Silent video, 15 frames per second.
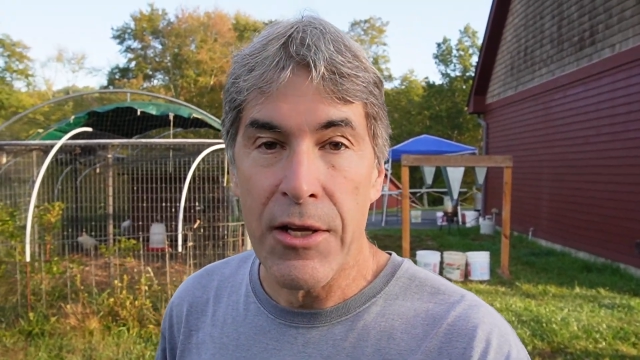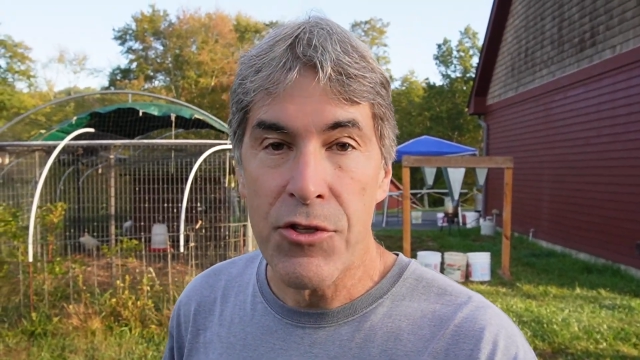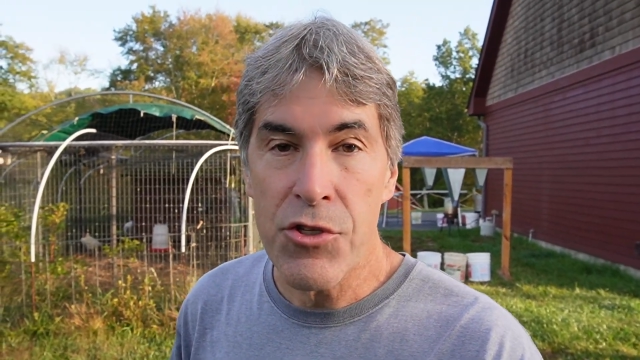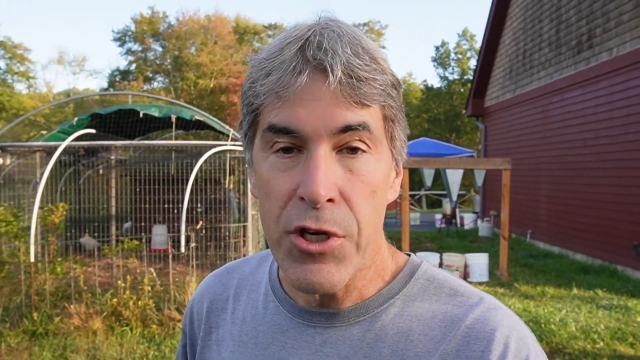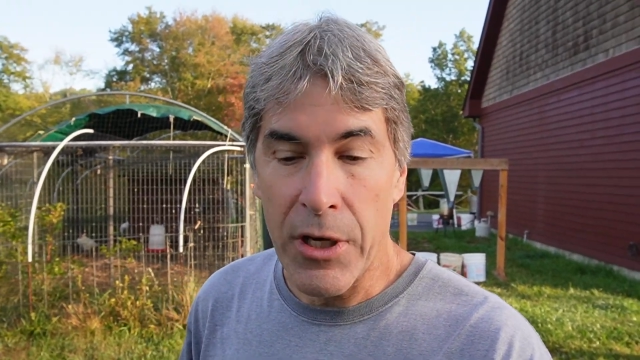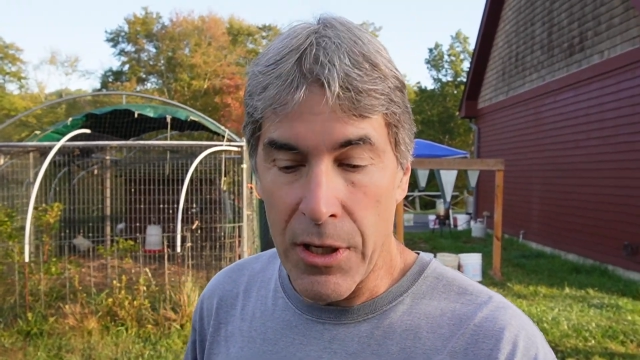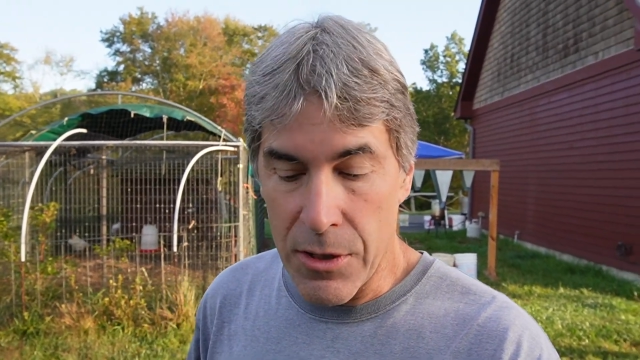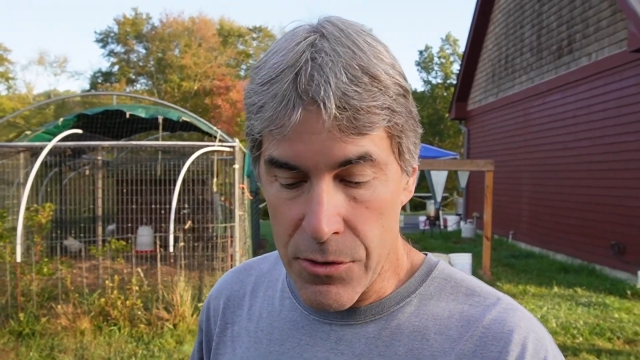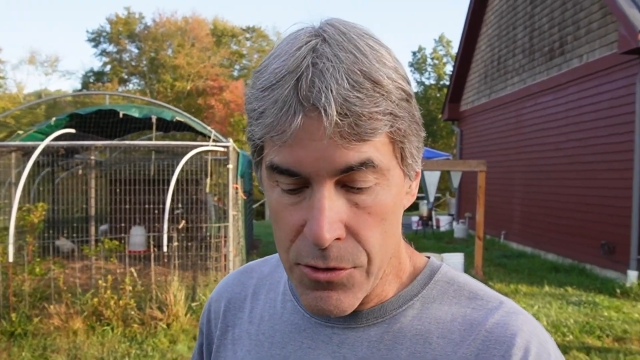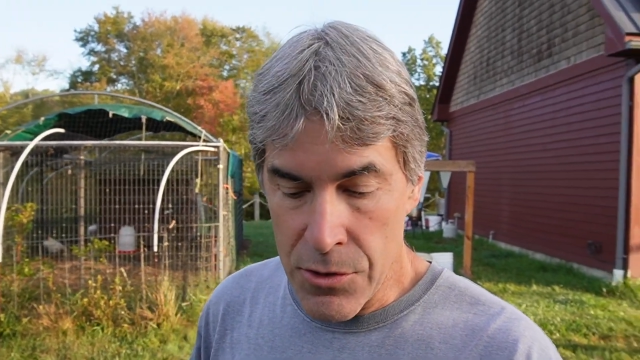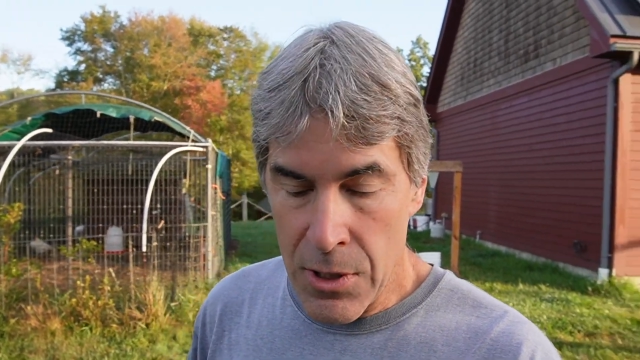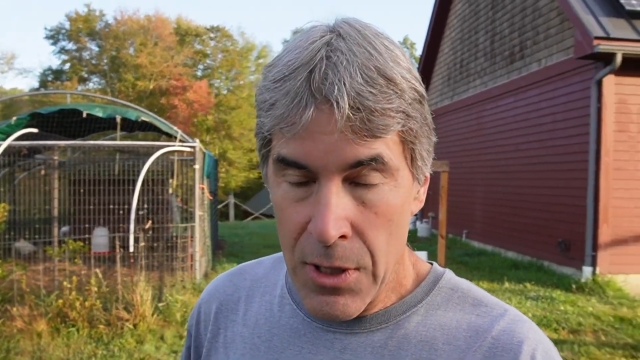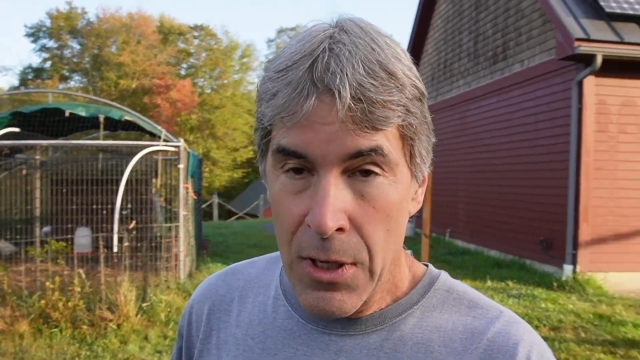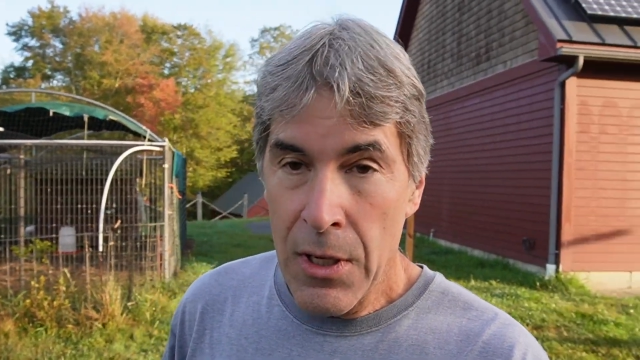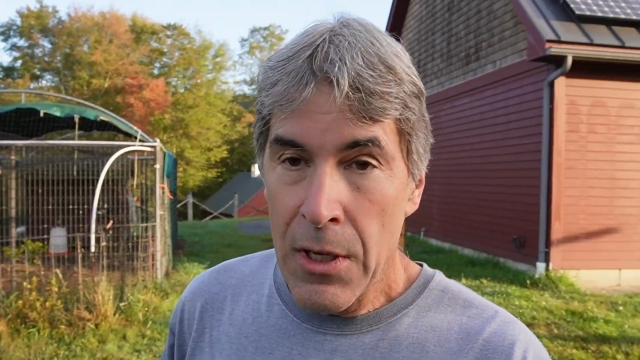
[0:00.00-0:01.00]
chickens.
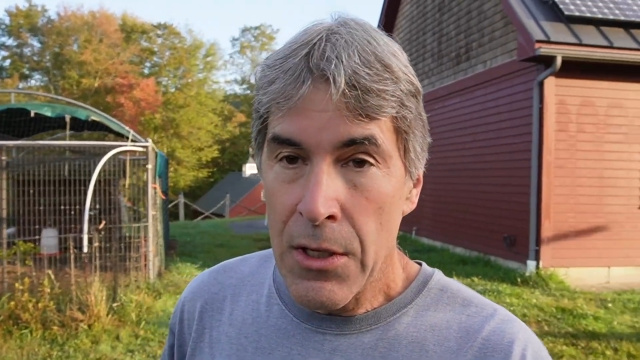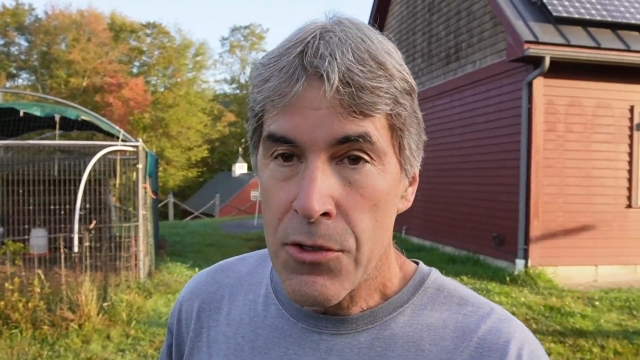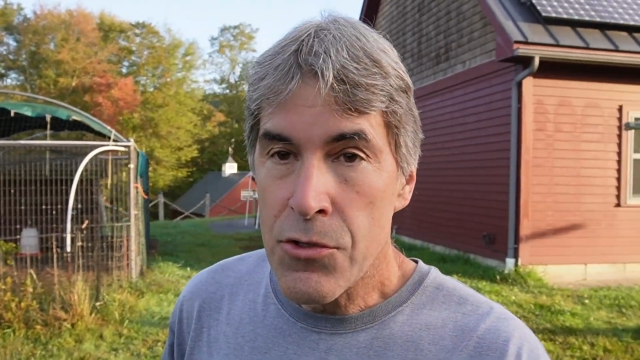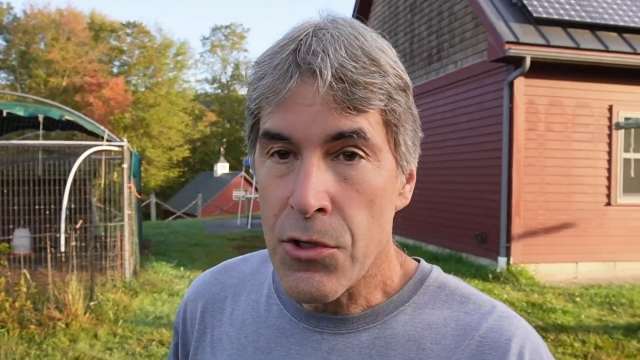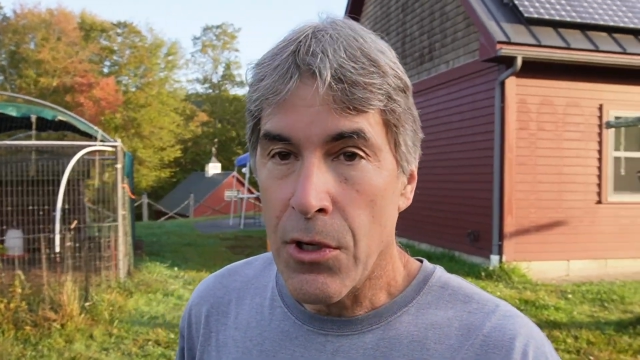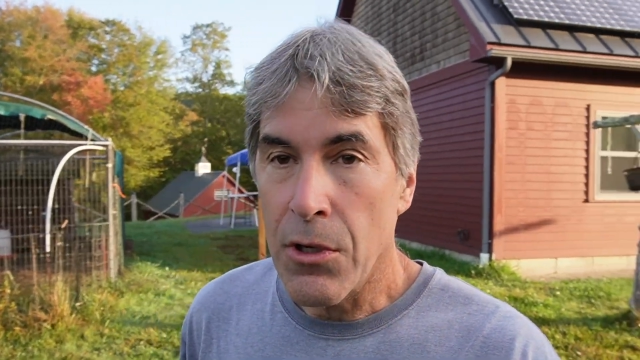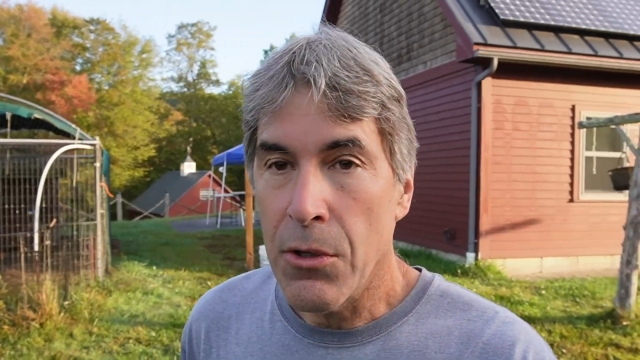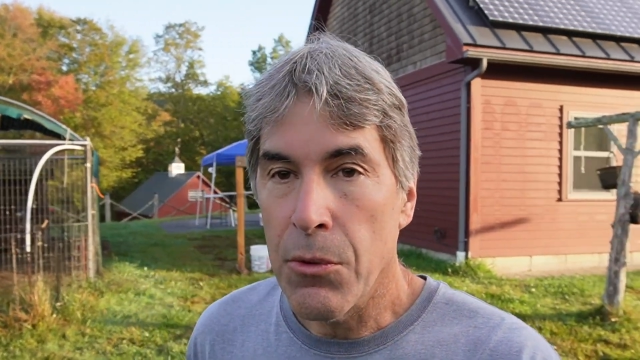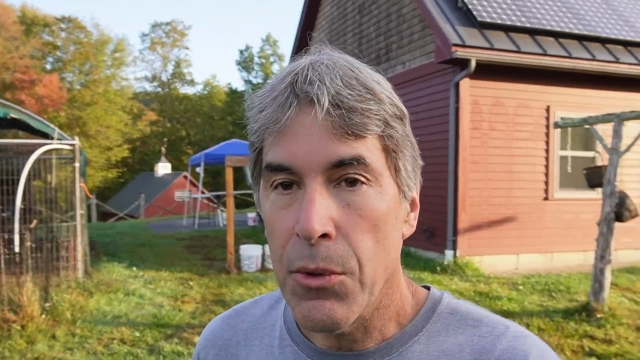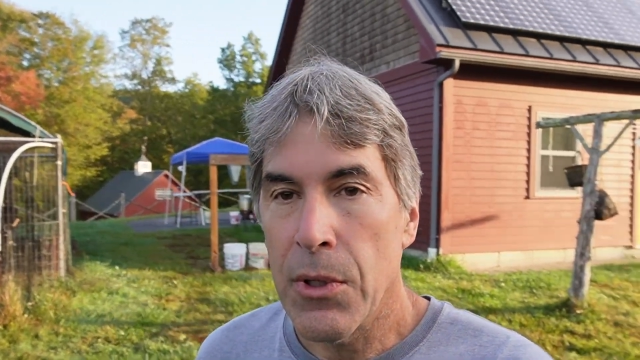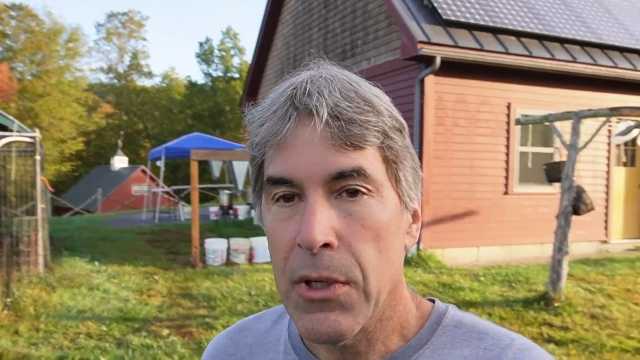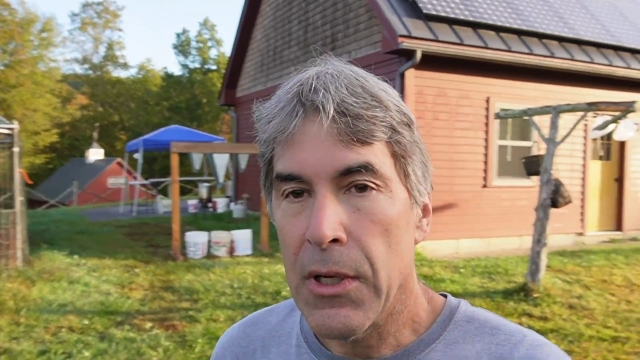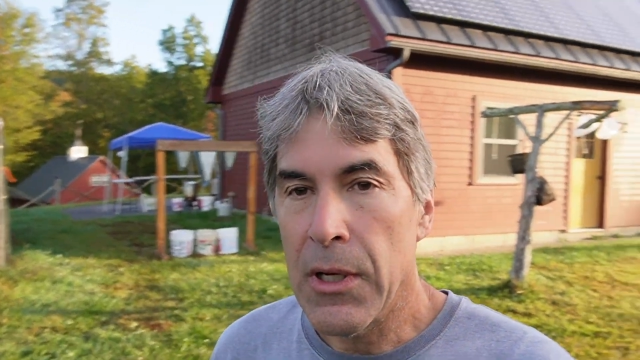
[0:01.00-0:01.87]
So